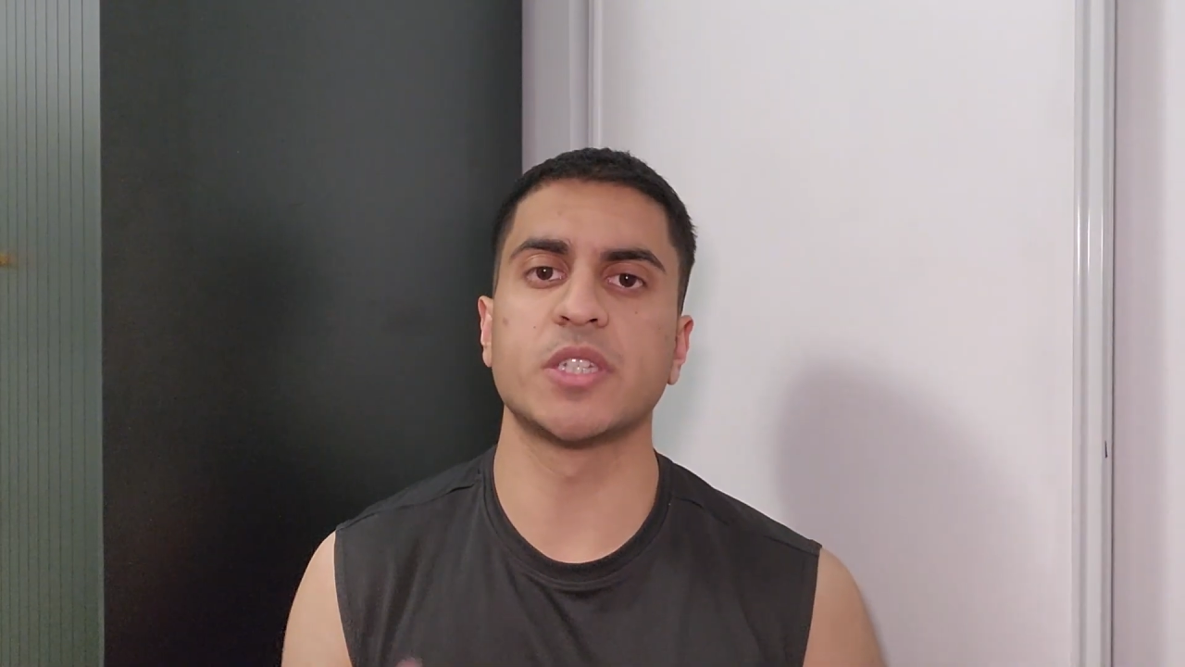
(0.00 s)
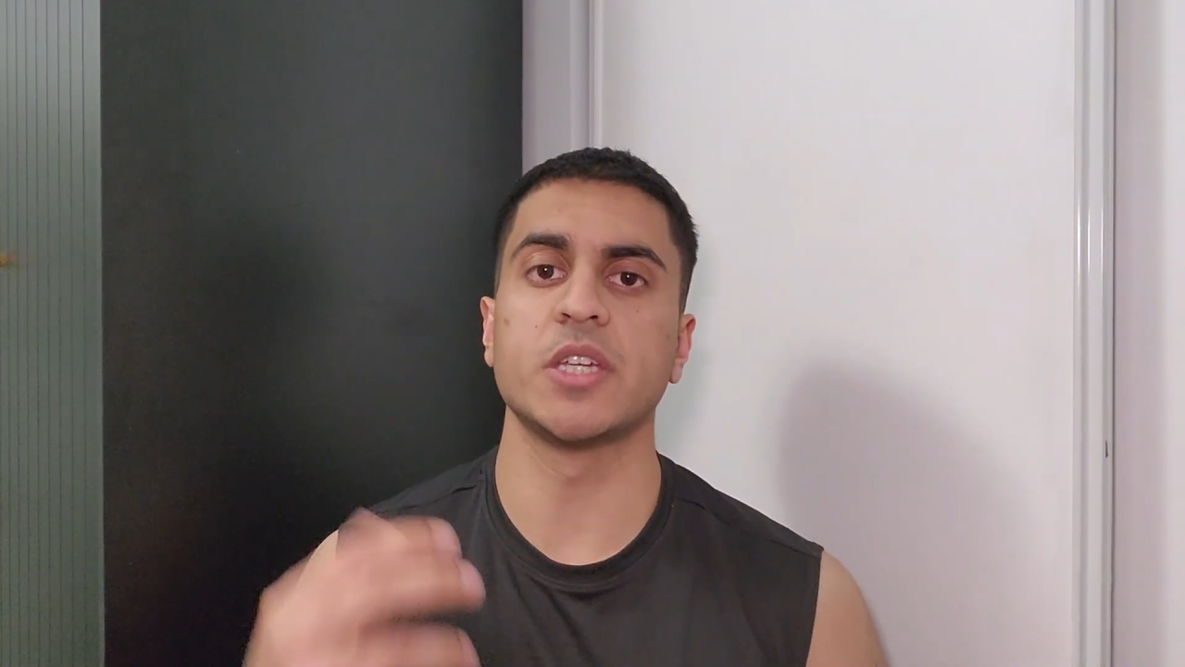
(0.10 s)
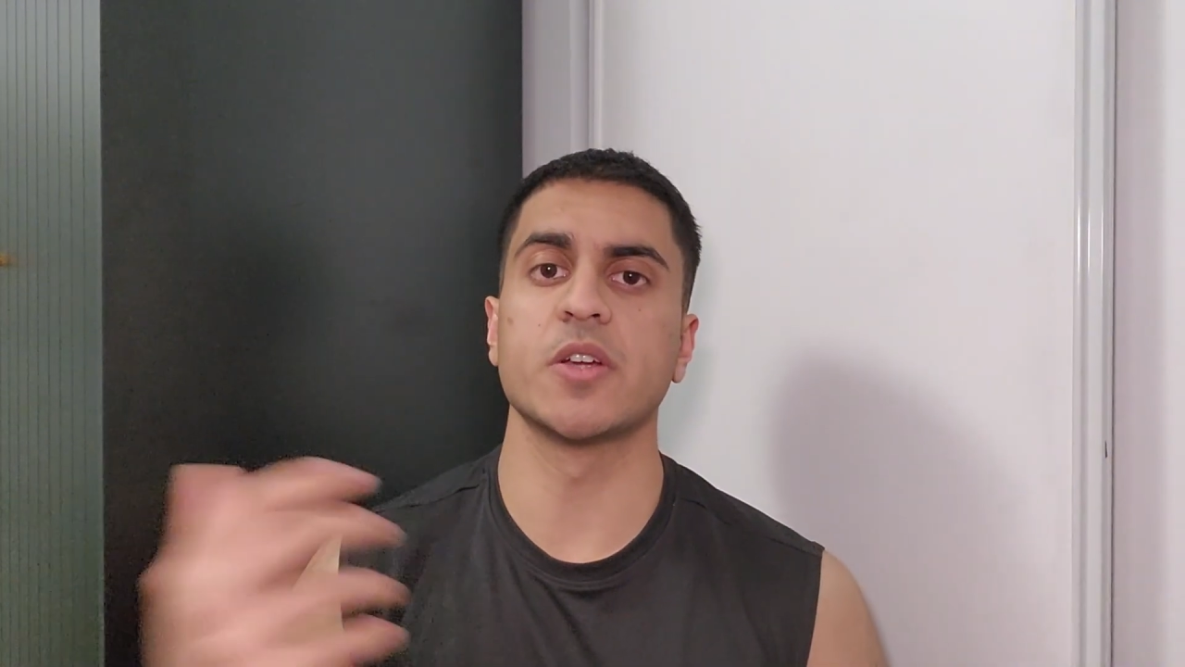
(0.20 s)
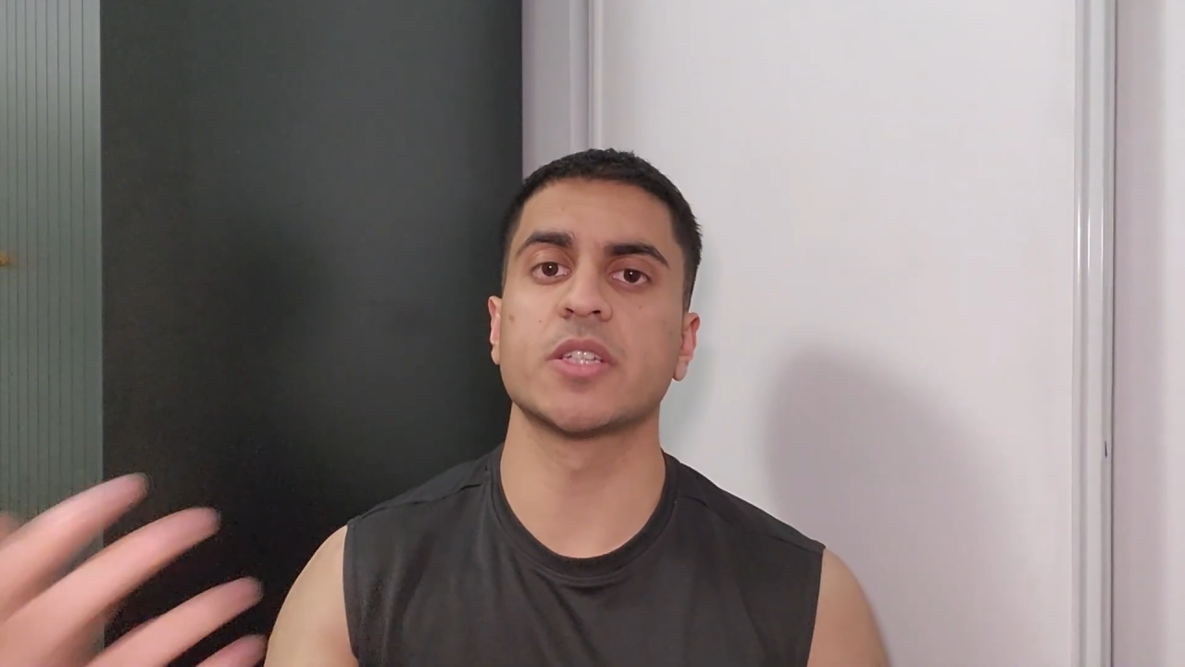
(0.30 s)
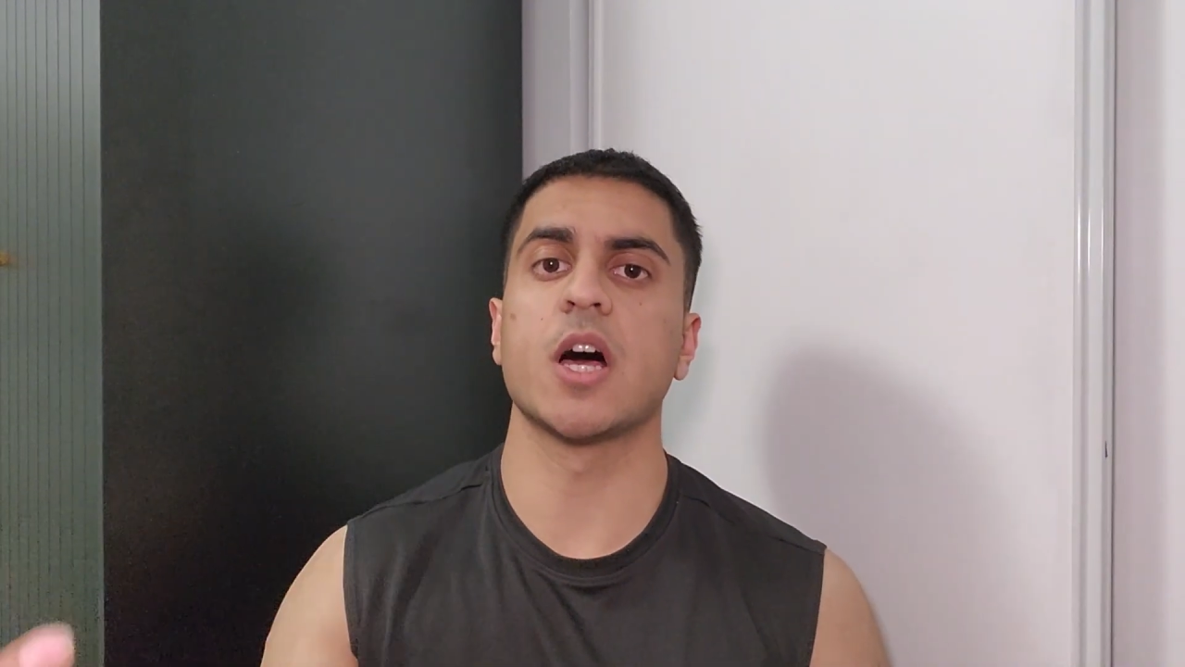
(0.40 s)
see
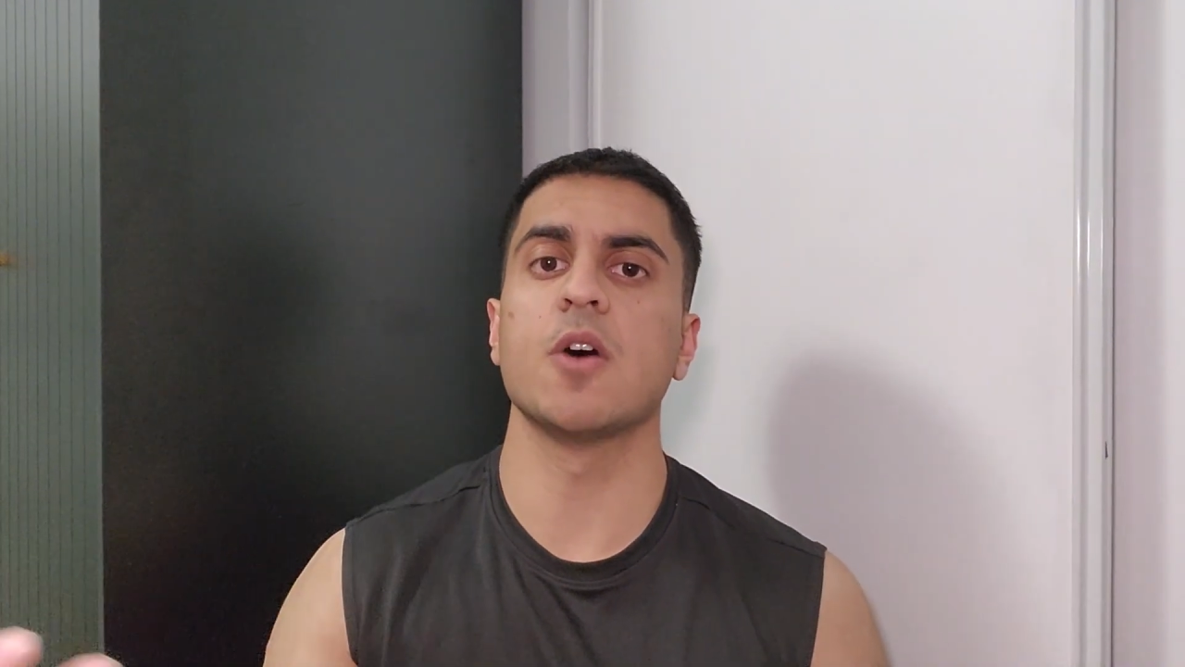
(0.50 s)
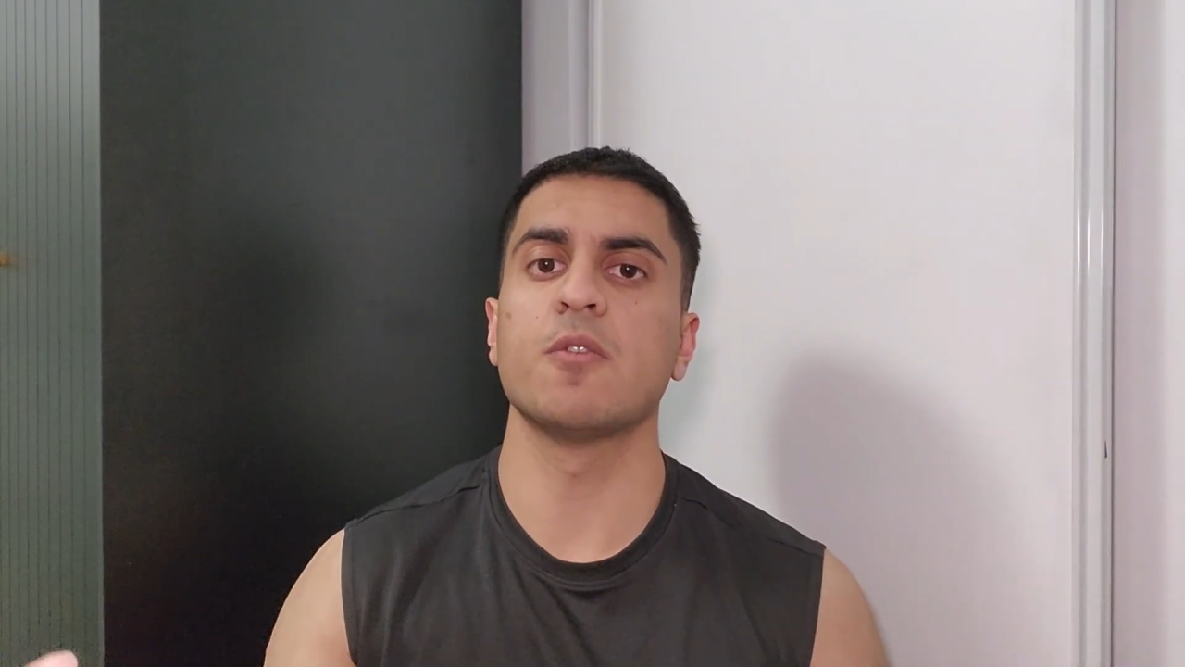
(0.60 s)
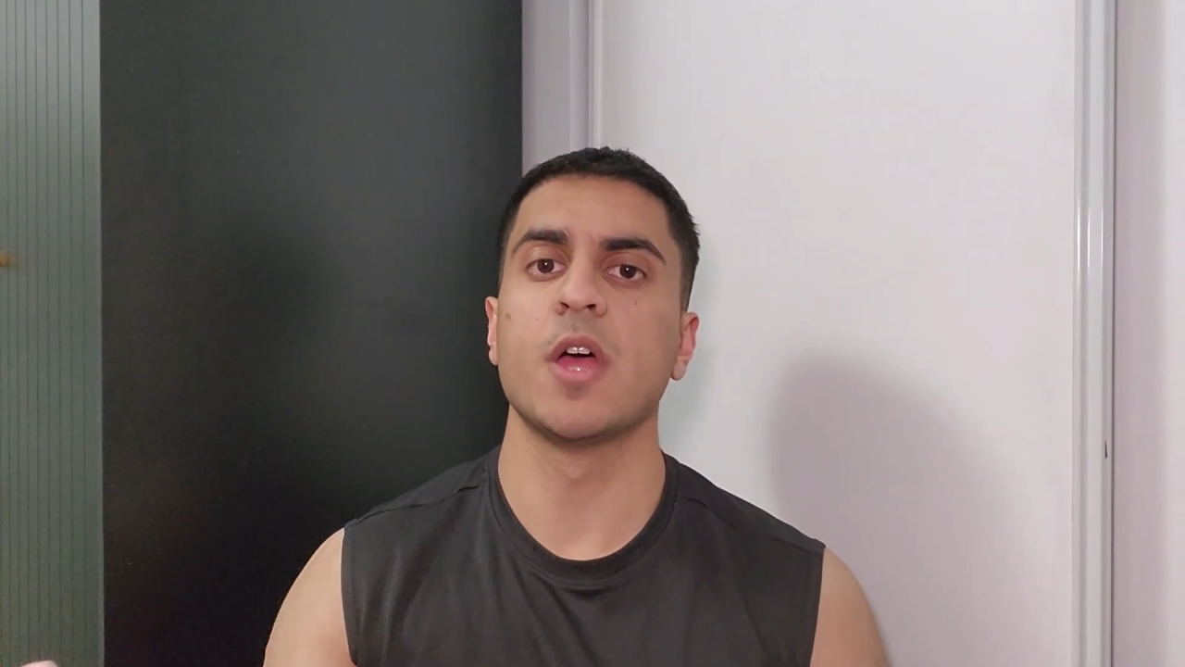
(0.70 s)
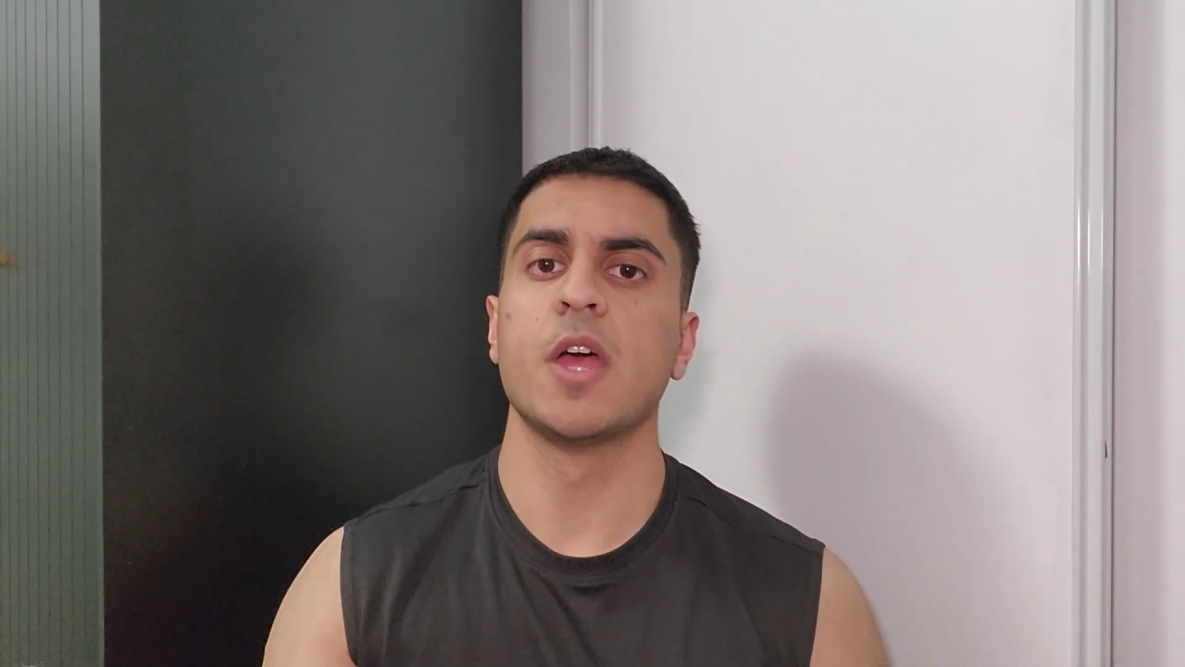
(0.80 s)
yourself